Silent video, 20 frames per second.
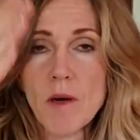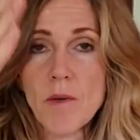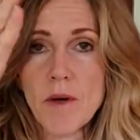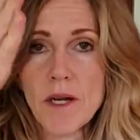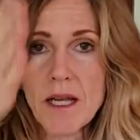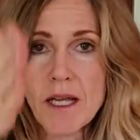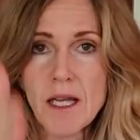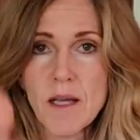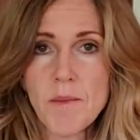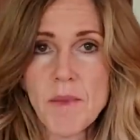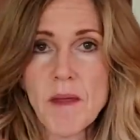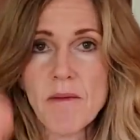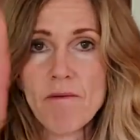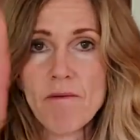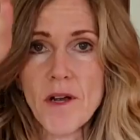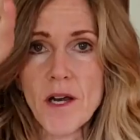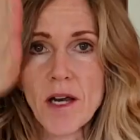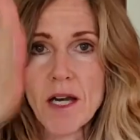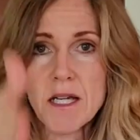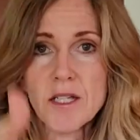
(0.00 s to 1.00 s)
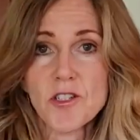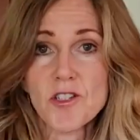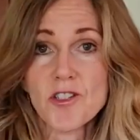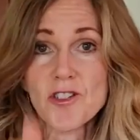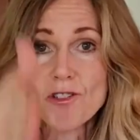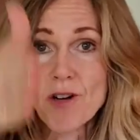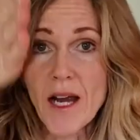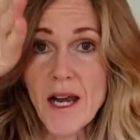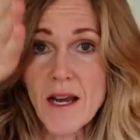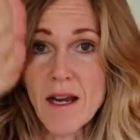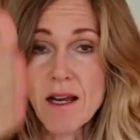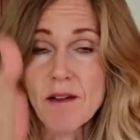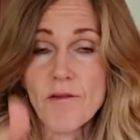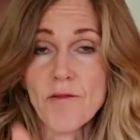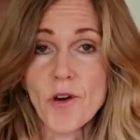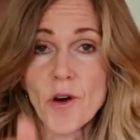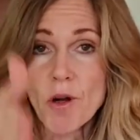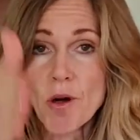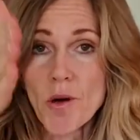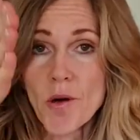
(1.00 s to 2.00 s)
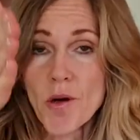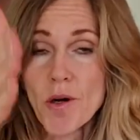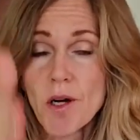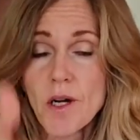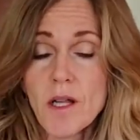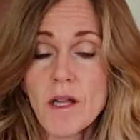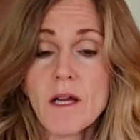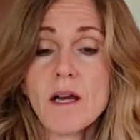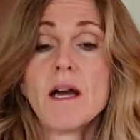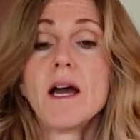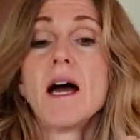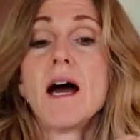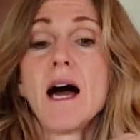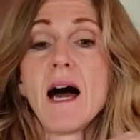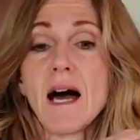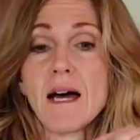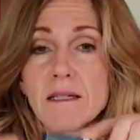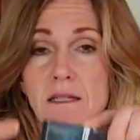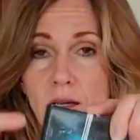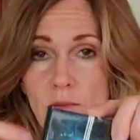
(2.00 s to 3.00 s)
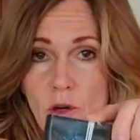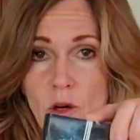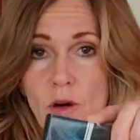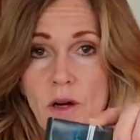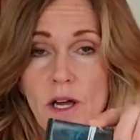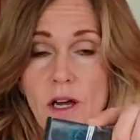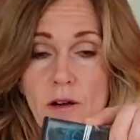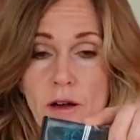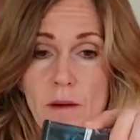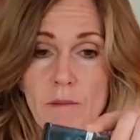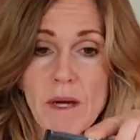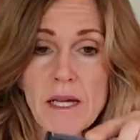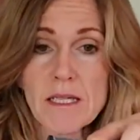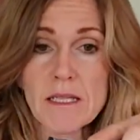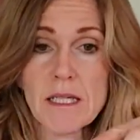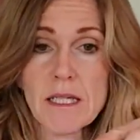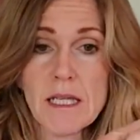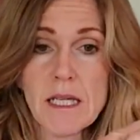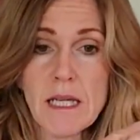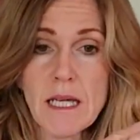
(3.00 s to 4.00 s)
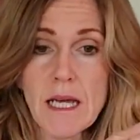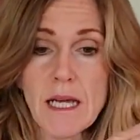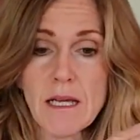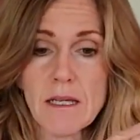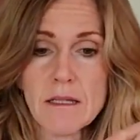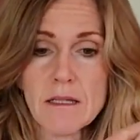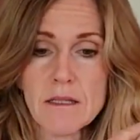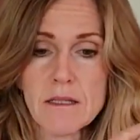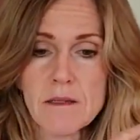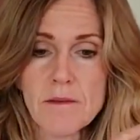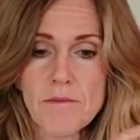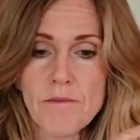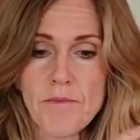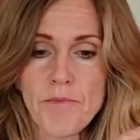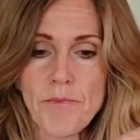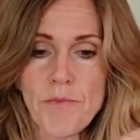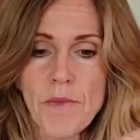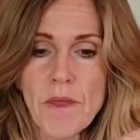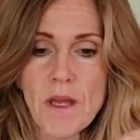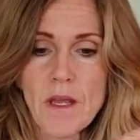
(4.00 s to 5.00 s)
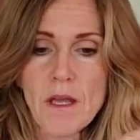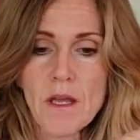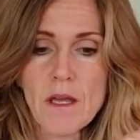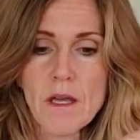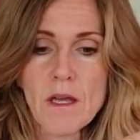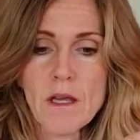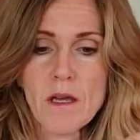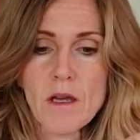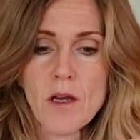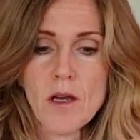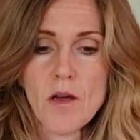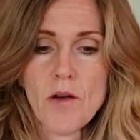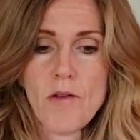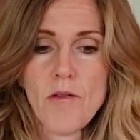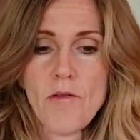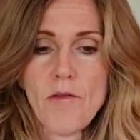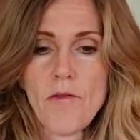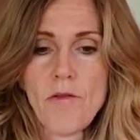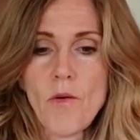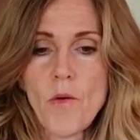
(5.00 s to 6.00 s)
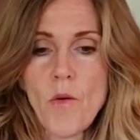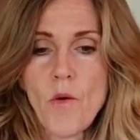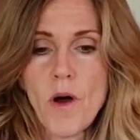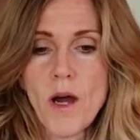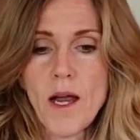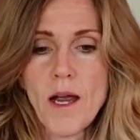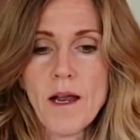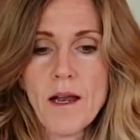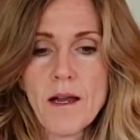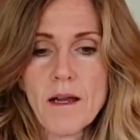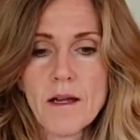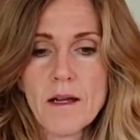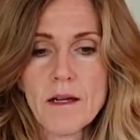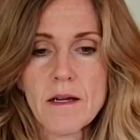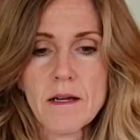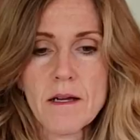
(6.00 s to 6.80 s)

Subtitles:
I want to keep very straight and vertical as I'm going around my CD case. 4.